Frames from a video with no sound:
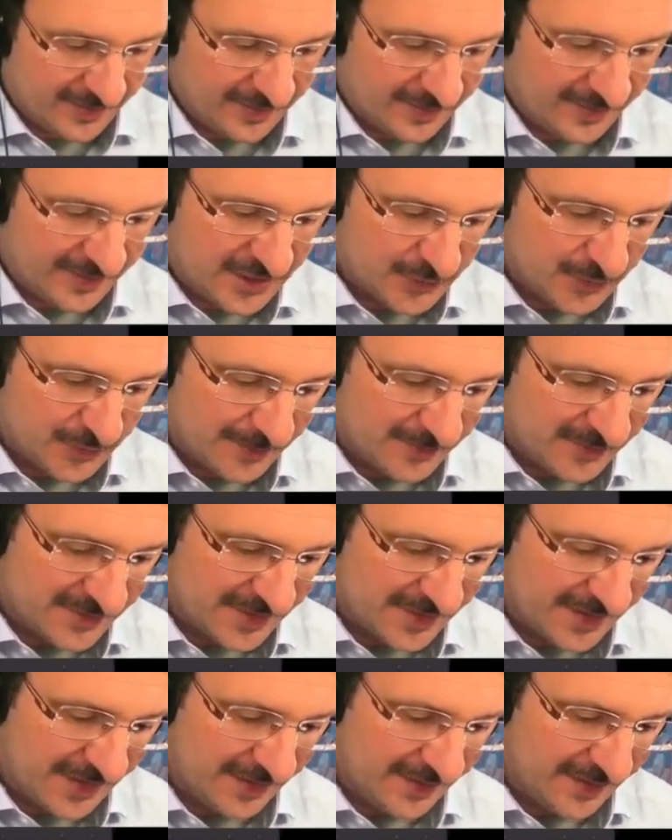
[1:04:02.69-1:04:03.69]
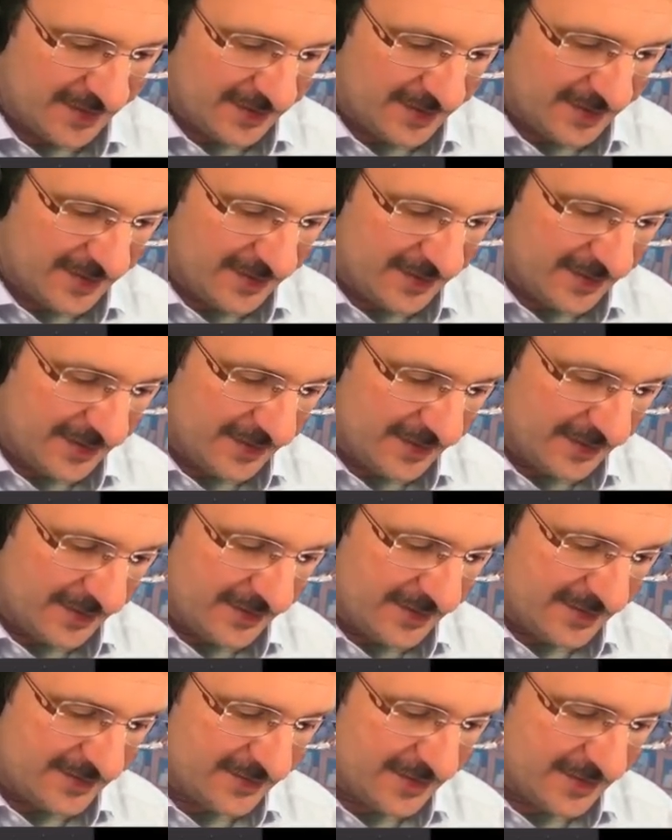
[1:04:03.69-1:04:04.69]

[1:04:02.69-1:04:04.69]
And that's why I'm saying this